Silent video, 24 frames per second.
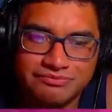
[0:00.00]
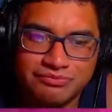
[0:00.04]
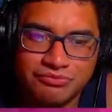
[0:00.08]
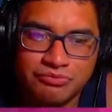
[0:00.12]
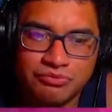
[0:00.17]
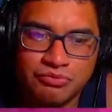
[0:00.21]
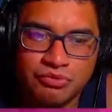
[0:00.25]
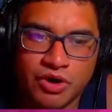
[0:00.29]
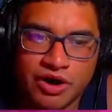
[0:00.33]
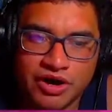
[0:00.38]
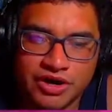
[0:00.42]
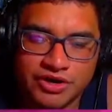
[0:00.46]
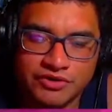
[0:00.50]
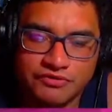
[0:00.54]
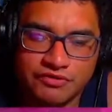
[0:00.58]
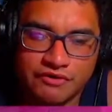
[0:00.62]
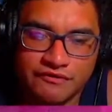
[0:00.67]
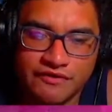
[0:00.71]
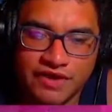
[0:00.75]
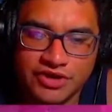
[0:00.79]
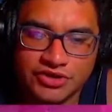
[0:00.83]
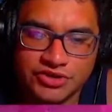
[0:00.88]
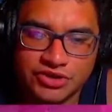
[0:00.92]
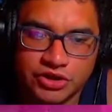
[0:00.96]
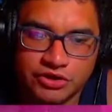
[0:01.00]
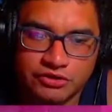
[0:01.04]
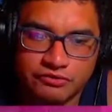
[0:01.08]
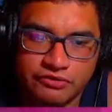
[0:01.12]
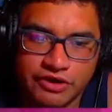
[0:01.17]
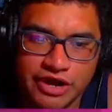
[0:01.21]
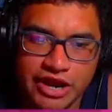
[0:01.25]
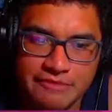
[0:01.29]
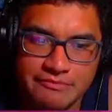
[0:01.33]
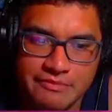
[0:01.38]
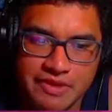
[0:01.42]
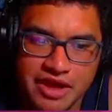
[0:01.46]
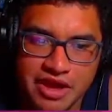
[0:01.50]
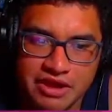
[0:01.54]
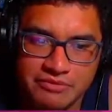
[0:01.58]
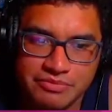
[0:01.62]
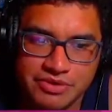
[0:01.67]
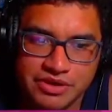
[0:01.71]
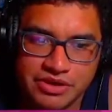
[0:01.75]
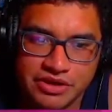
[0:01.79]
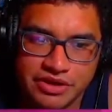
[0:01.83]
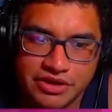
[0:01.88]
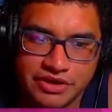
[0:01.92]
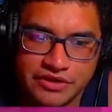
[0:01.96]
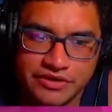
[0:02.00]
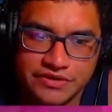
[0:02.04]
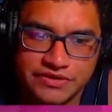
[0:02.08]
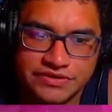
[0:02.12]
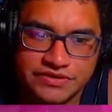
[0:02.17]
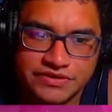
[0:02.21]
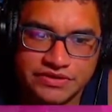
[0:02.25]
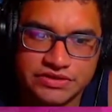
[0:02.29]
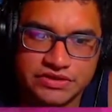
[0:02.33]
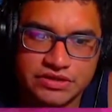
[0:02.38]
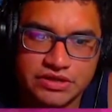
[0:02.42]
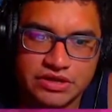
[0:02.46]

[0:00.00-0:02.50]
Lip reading: wanted revenge on Rayman because